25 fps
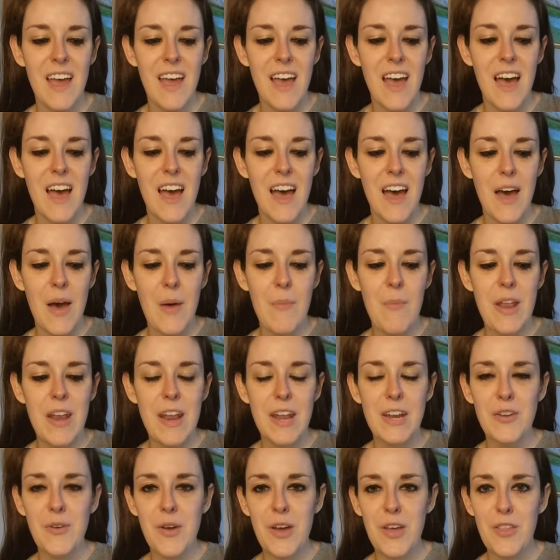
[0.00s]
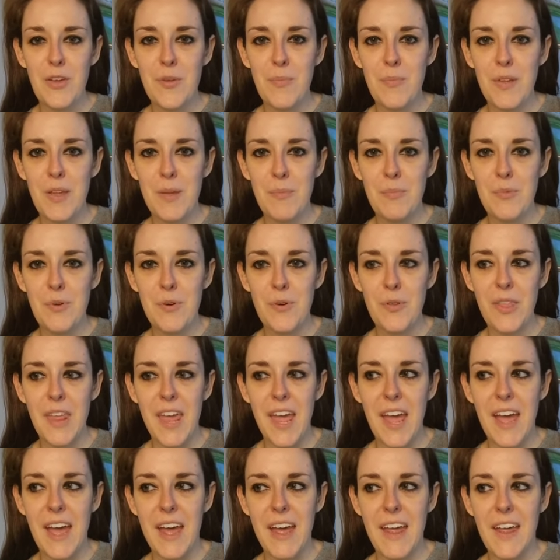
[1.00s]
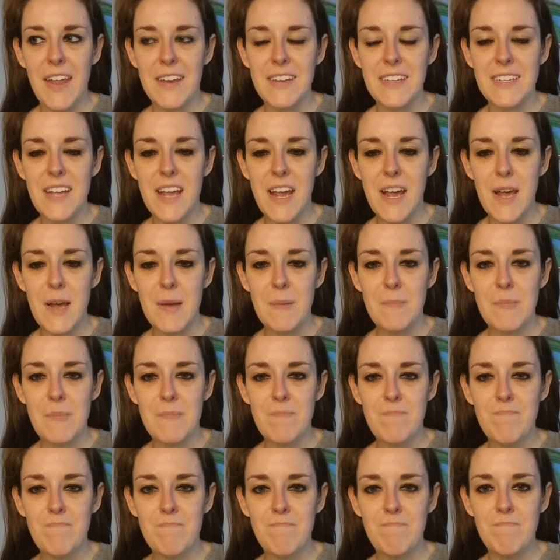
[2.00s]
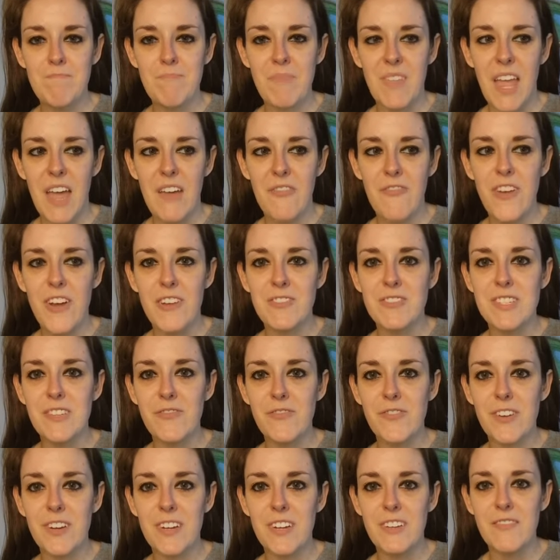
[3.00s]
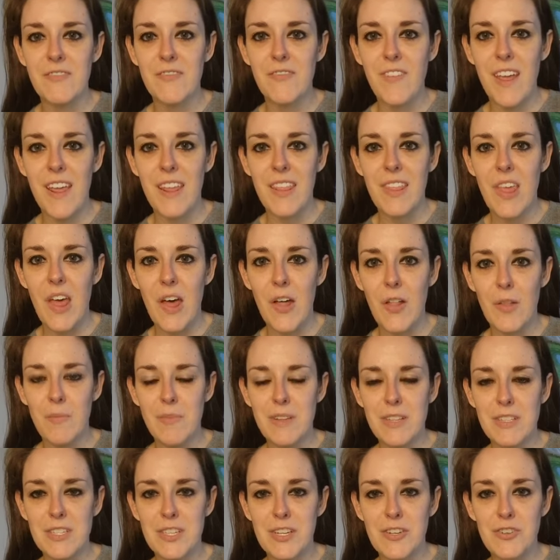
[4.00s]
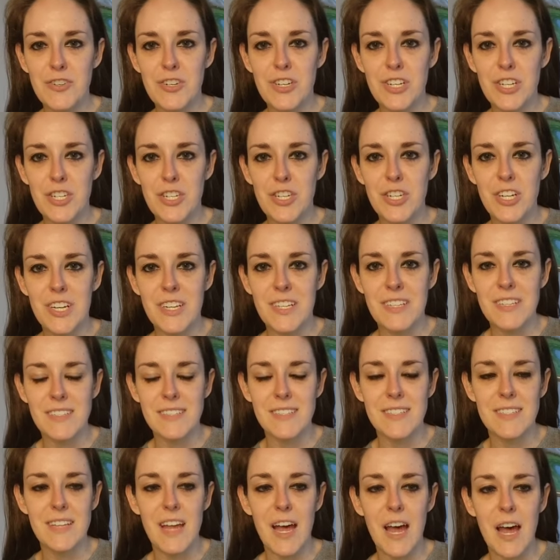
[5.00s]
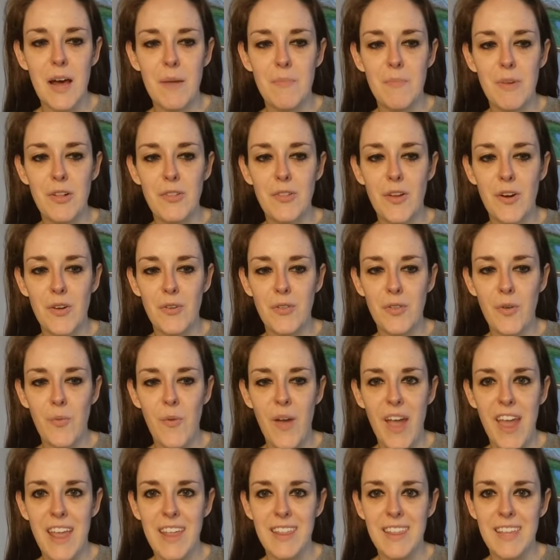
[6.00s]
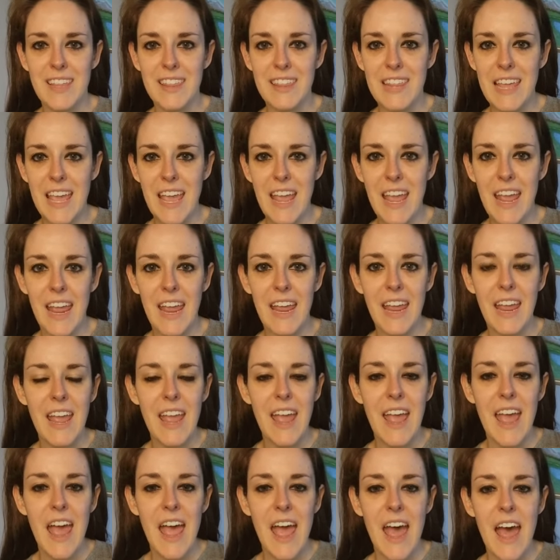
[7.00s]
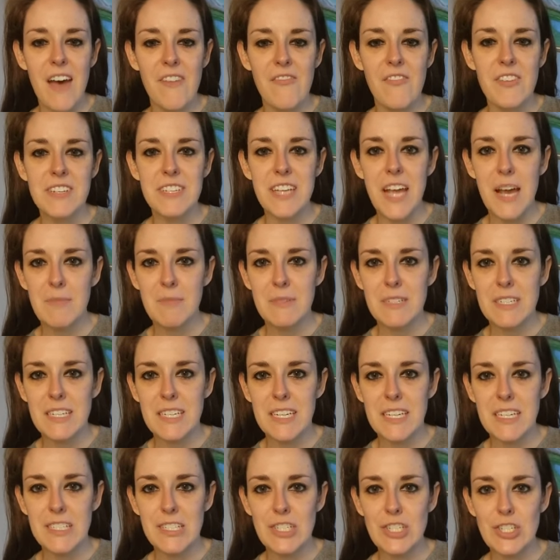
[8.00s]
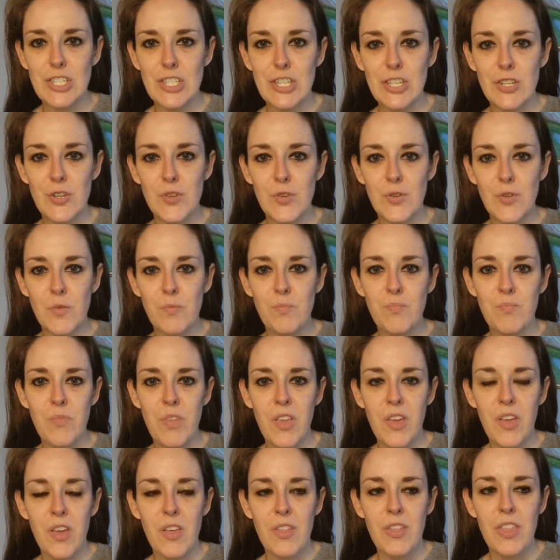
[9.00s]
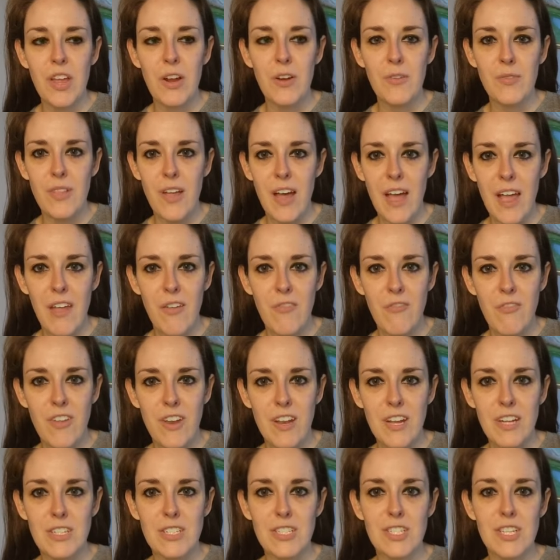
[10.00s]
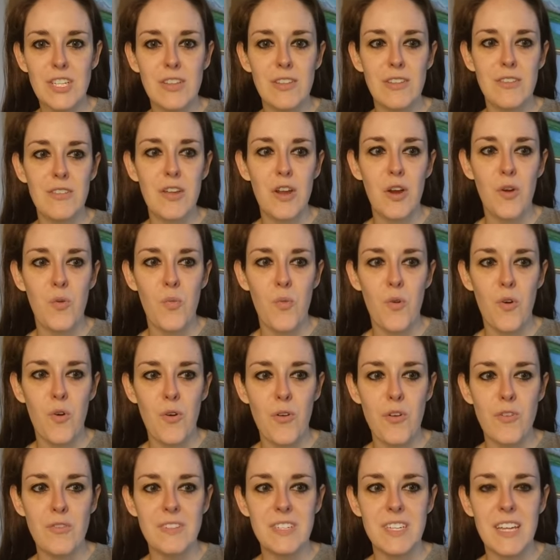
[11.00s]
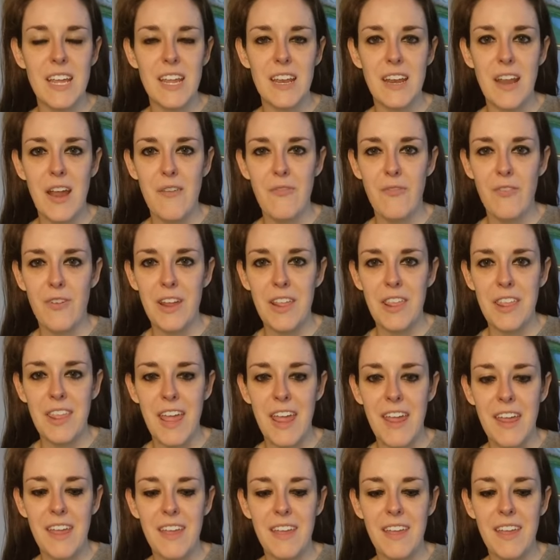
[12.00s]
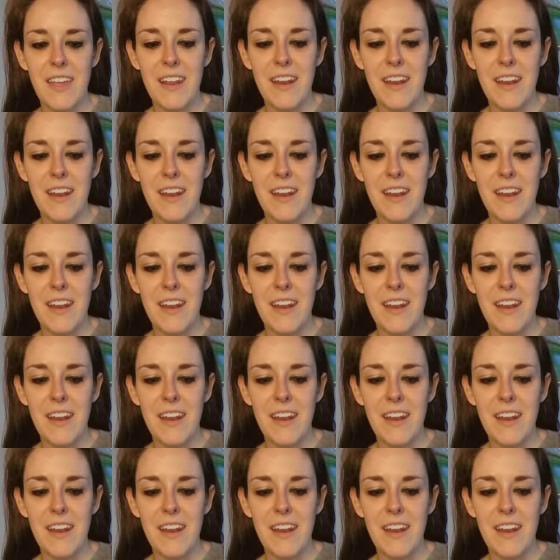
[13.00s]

And I know other people that have found different faith elements and traditions along the way that they have adapted into their life and into their world and everything.